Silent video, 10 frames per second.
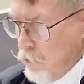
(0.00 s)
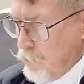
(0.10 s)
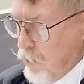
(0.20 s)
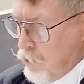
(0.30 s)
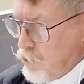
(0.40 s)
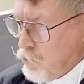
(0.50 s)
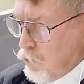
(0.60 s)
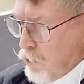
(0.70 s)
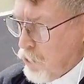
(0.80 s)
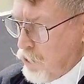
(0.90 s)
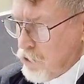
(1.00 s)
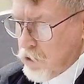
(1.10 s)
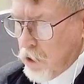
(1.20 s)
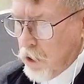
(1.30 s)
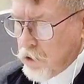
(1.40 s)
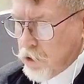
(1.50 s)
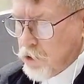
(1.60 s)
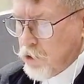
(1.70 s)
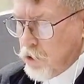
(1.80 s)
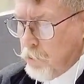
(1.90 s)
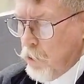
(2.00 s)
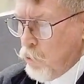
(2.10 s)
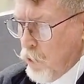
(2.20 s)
Their maker's work is understood to be